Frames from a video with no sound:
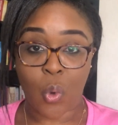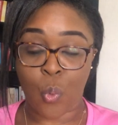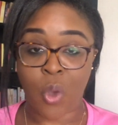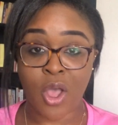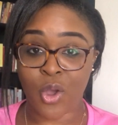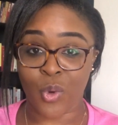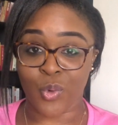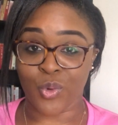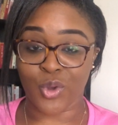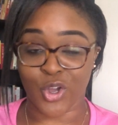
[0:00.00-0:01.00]
whoa,
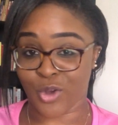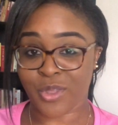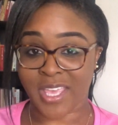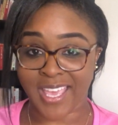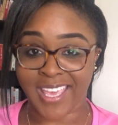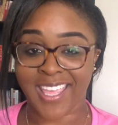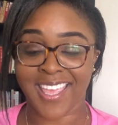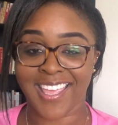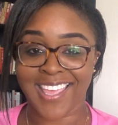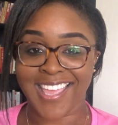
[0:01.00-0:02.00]
okay.
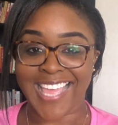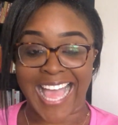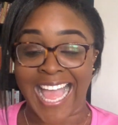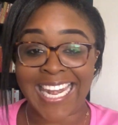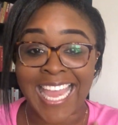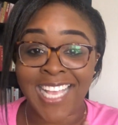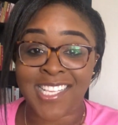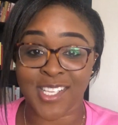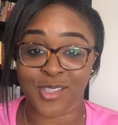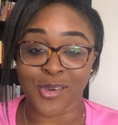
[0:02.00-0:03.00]
I
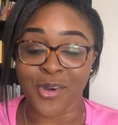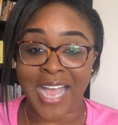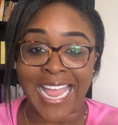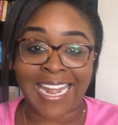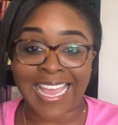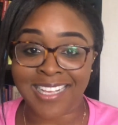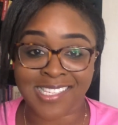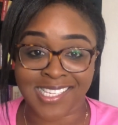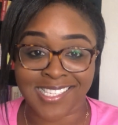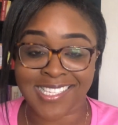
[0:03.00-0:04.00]
liked it, oh, I
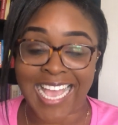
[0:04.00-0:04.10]
liked it.